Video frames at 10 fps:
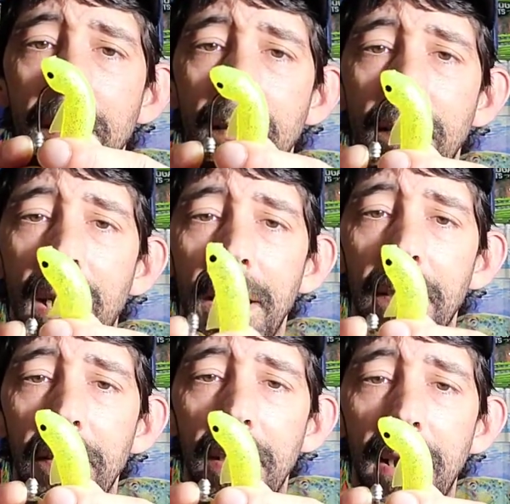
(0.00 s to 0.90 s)
right
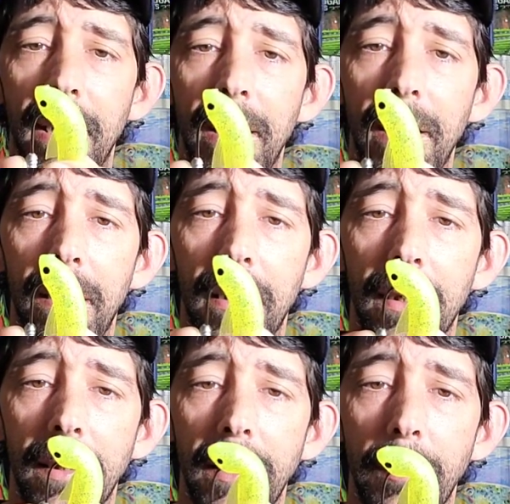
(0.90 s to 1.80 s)
through there.
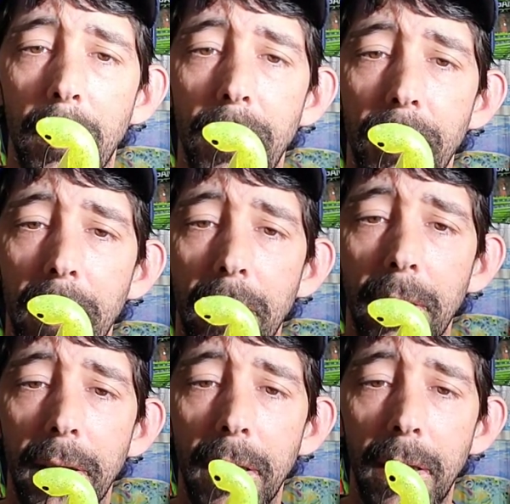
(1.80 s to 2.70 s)
You push it
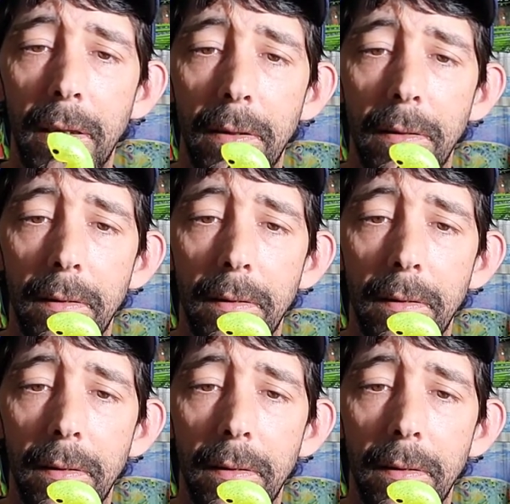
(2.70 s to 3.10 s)
on out.